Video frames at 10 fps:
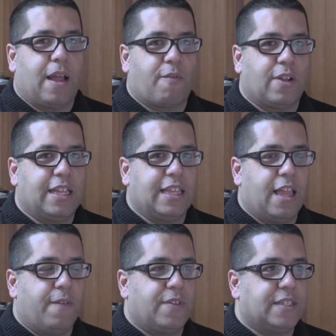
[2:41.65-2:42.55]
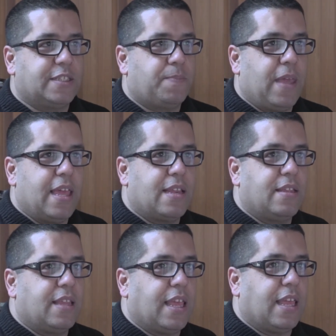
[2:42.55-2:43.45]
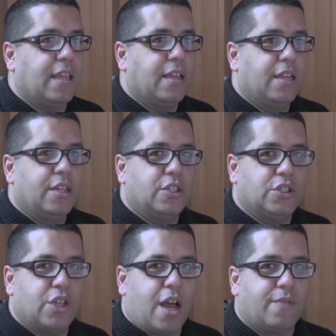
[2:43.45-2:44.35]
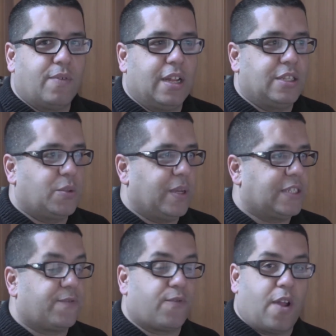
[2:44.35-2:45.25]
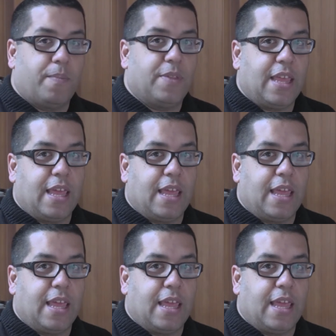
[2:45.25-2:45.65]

I really loved the spin, the genre twist from